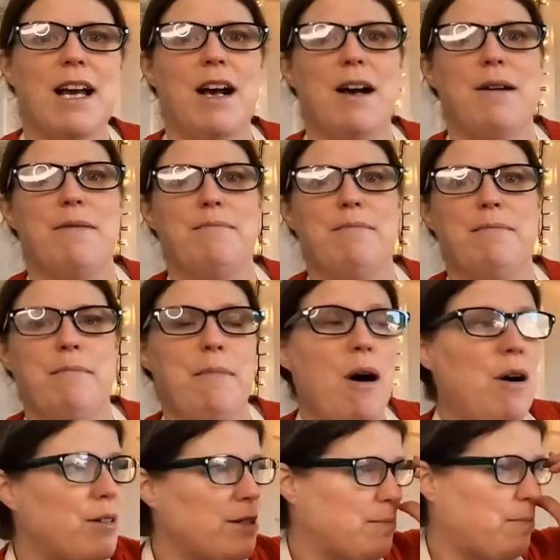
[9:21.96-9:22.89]

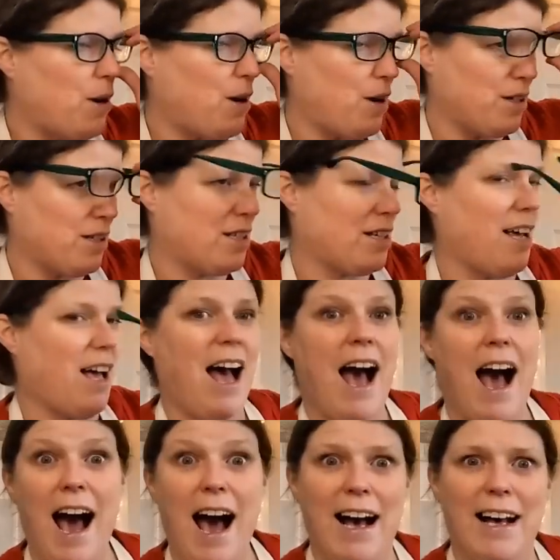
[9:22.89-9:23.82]
Mars bars.
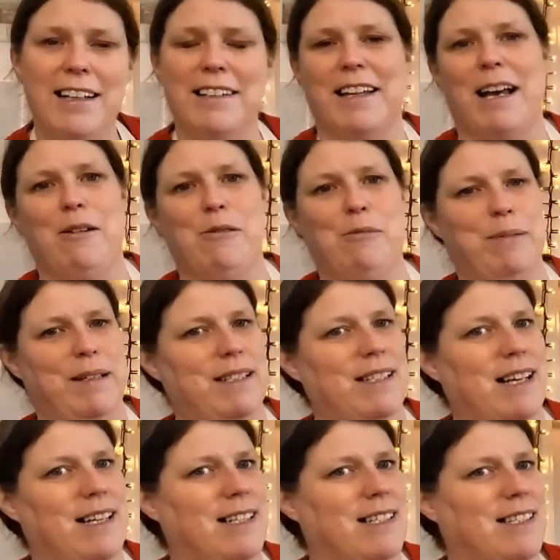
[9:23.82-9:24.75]
Ha, that'll be
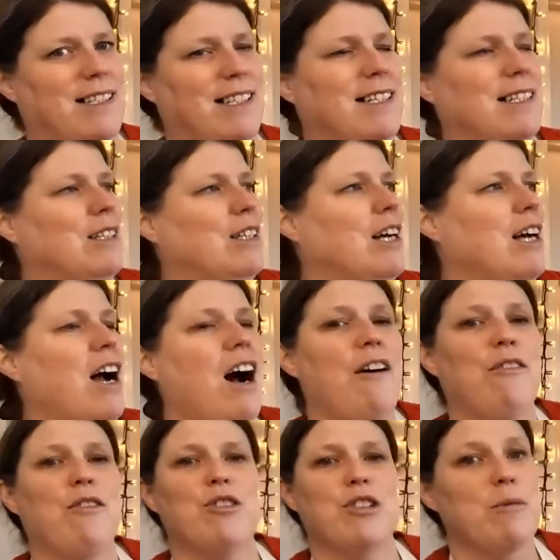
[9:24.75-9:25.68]
tasty.
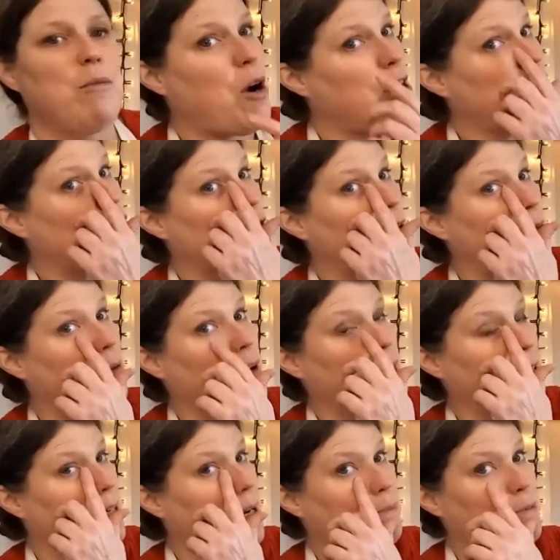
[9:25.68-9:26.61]
I've got some ice cream
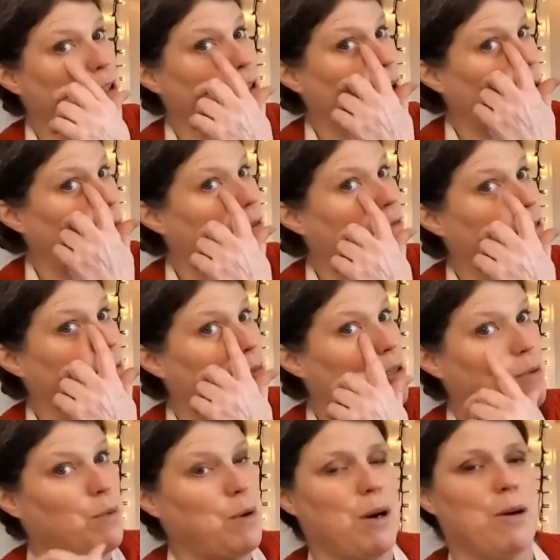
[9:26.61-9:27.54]
lined up to go with them
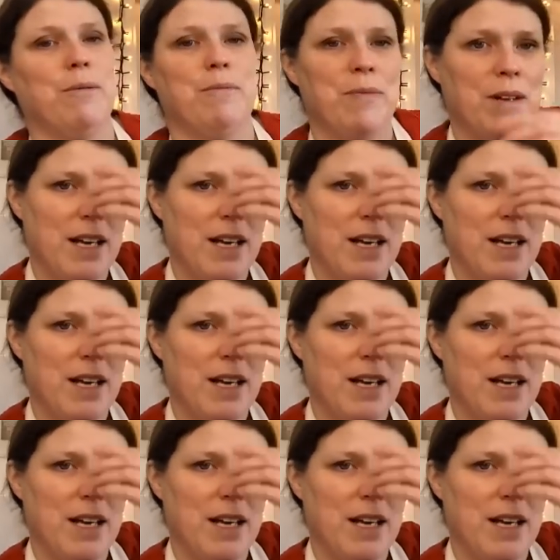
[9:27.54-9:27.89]
as well.